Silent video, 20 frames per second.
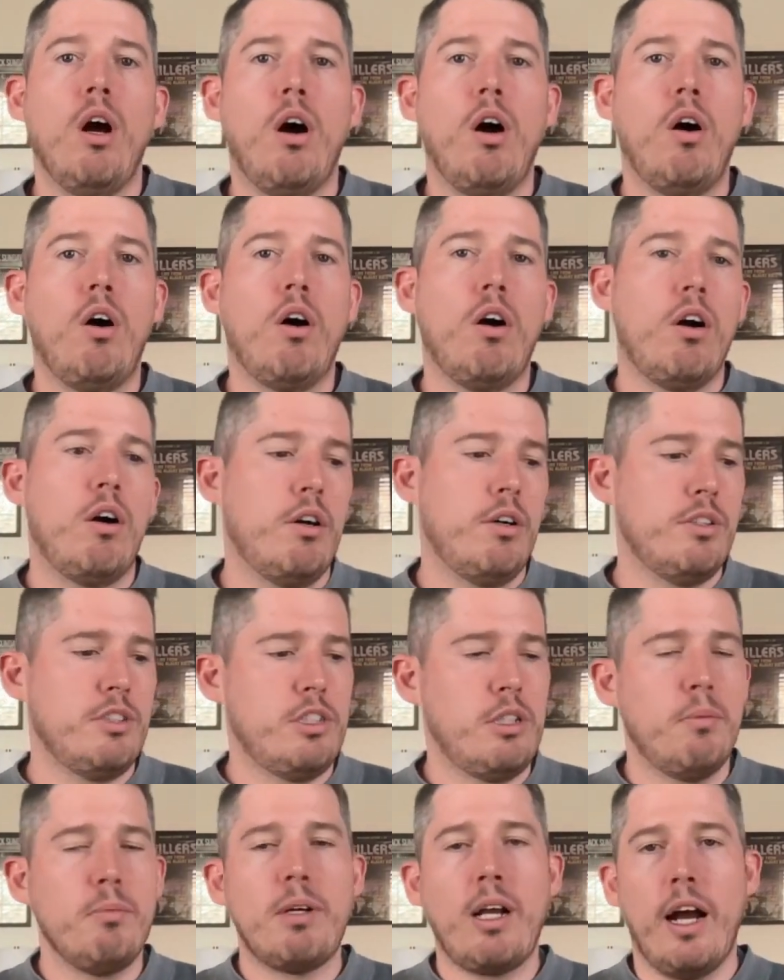are
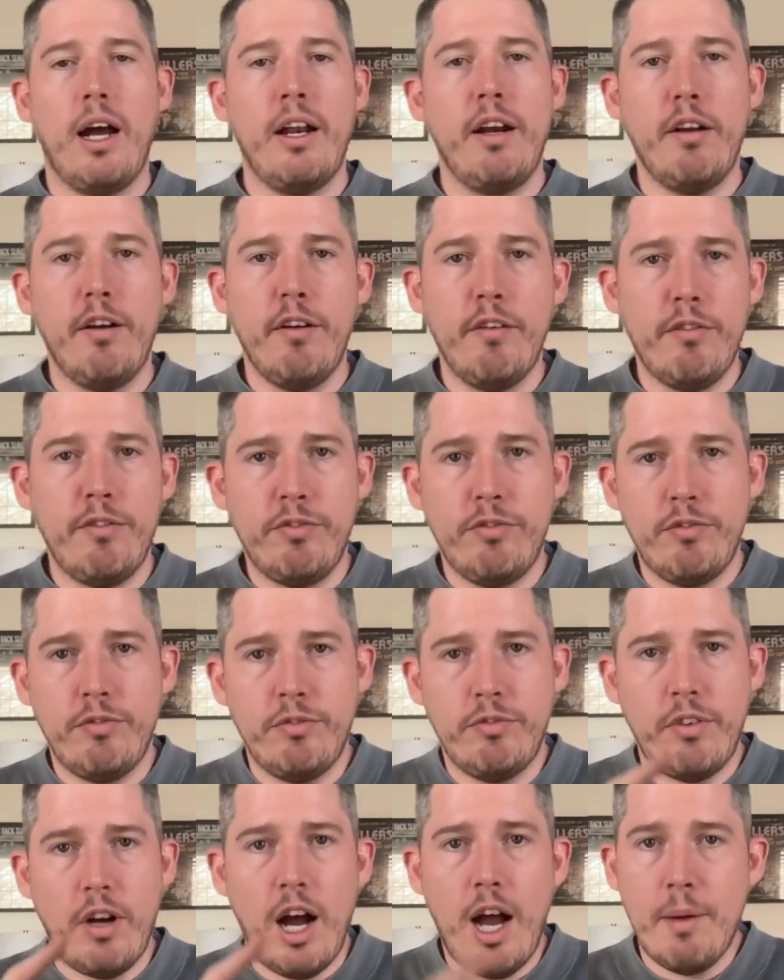some kind of
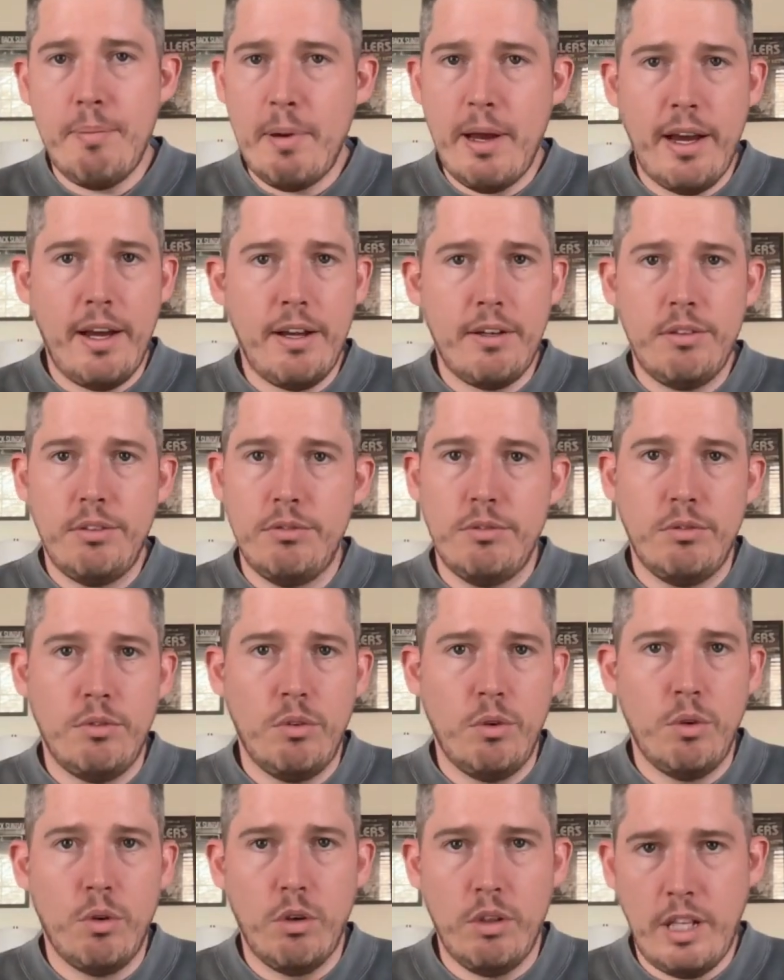iPad
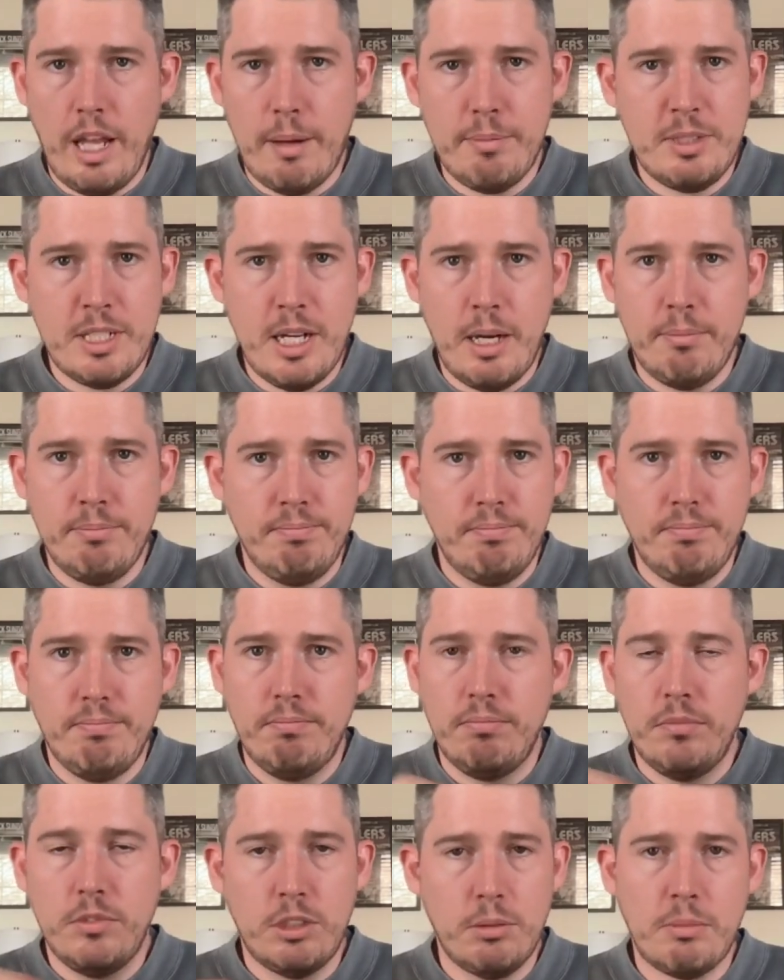or laptop,
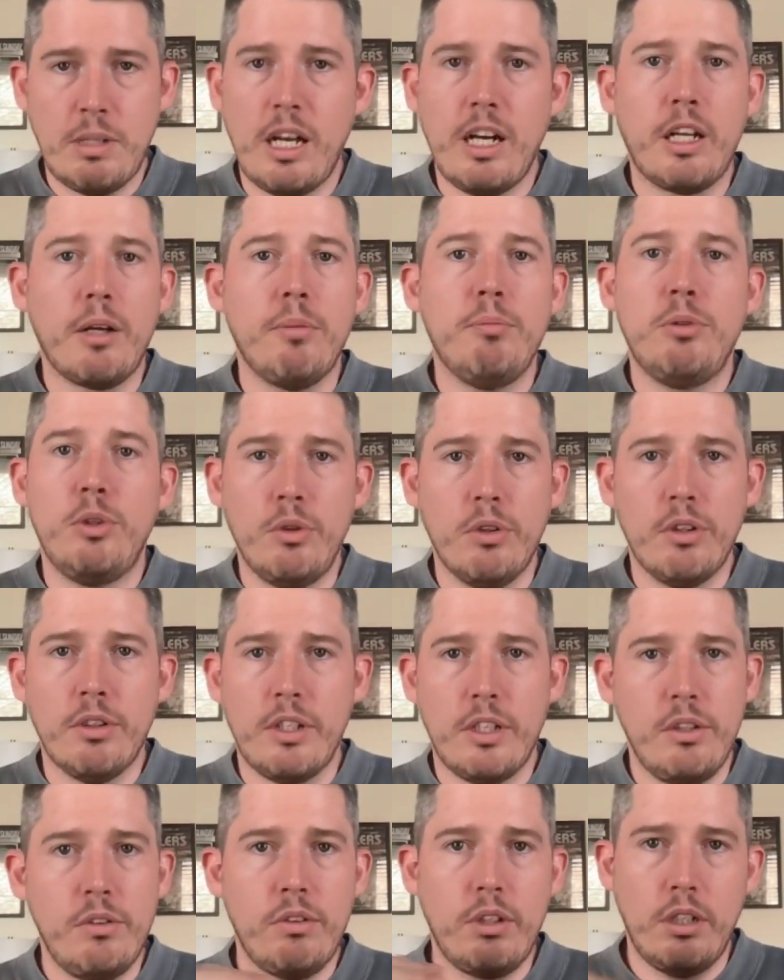some kind of computer
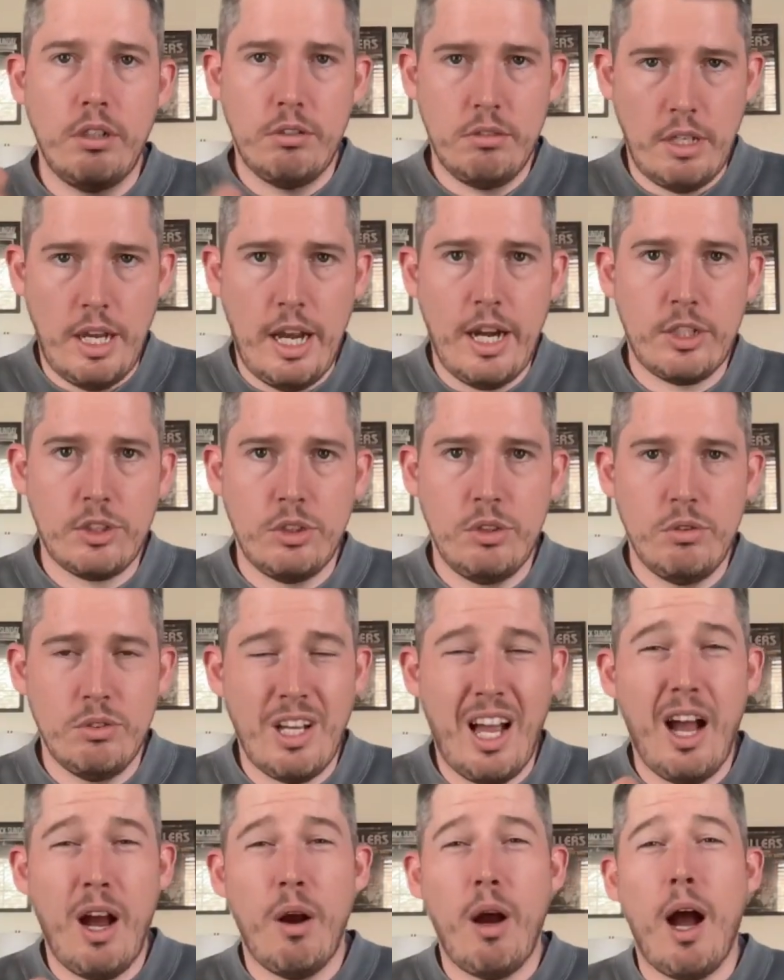that you can actually use.
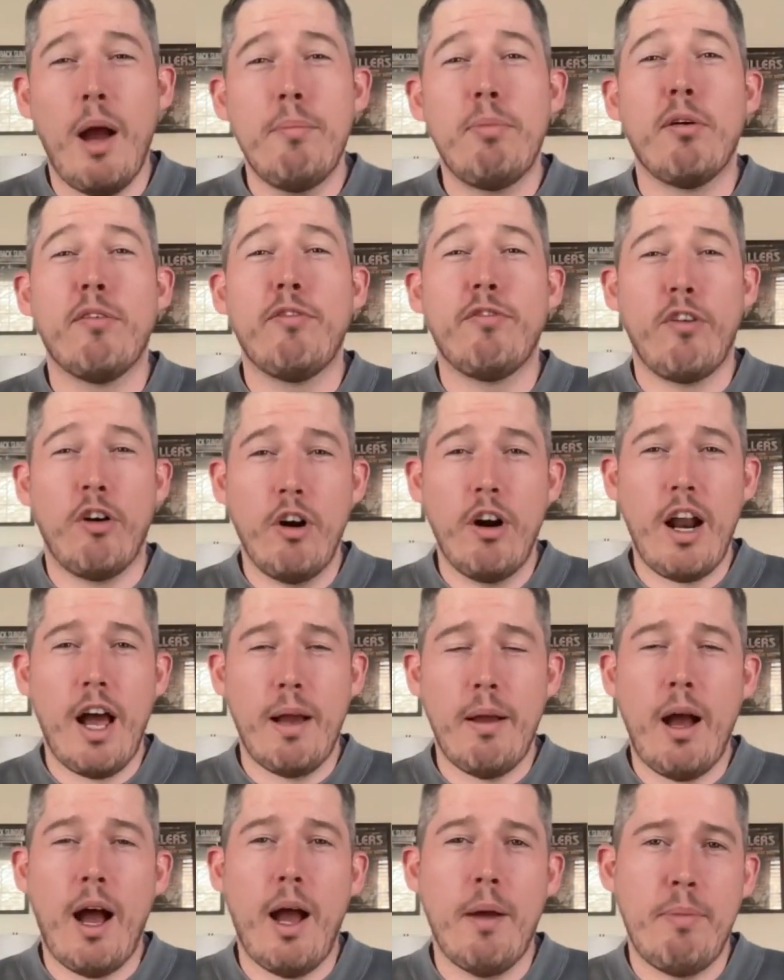I prefer
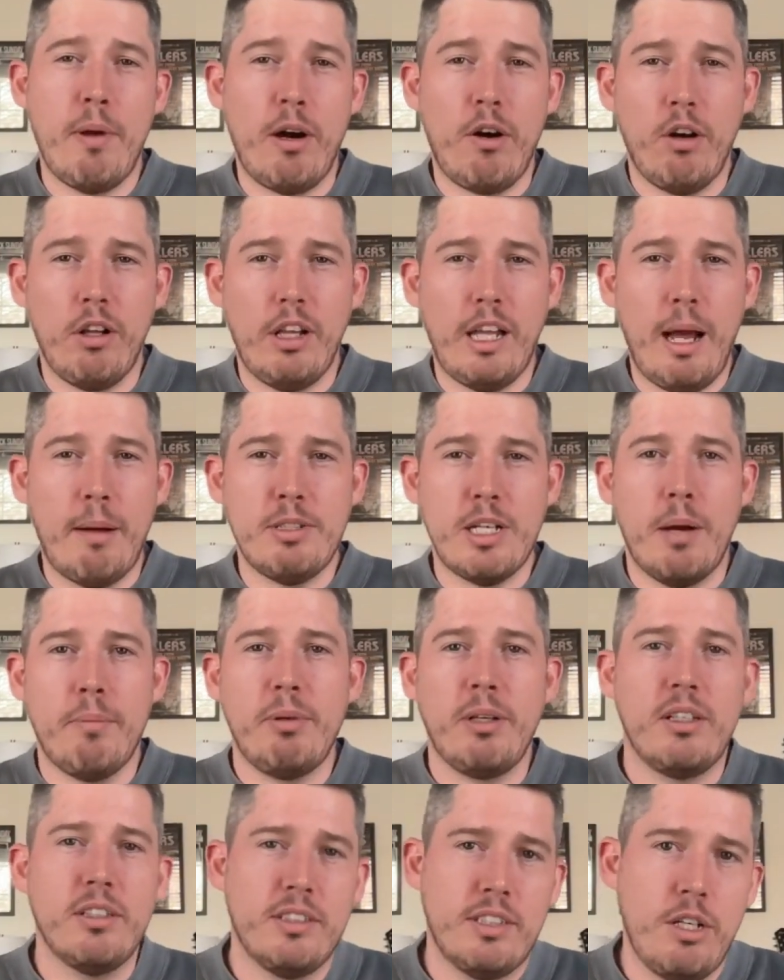an iPad or a laptop
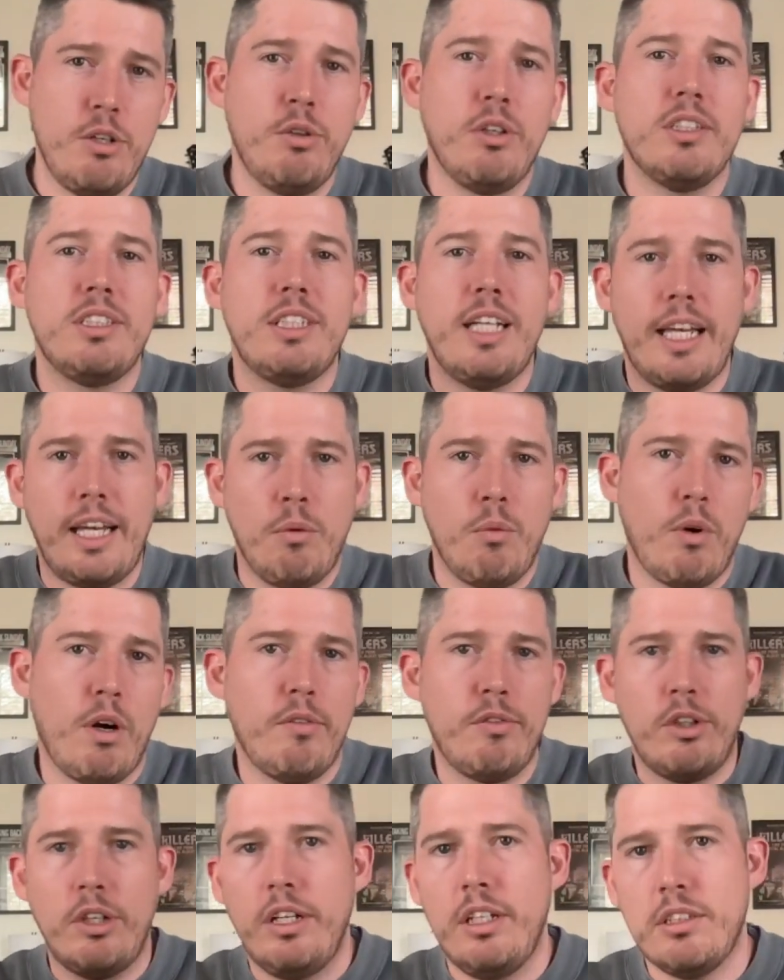because then you can take it
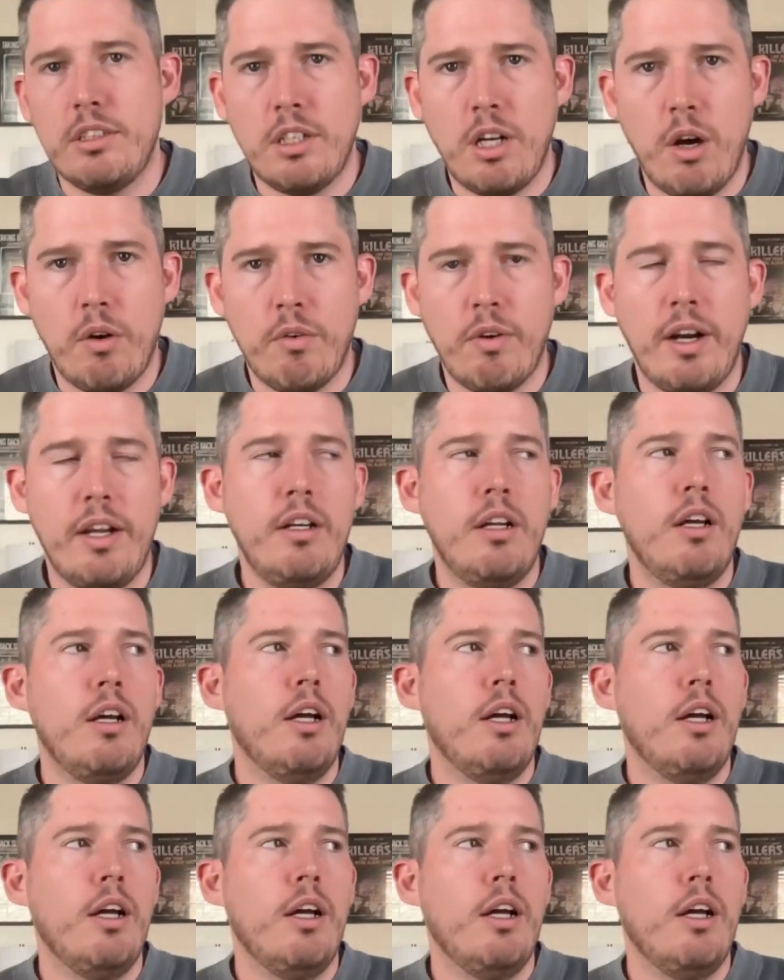wherever you need to go, right?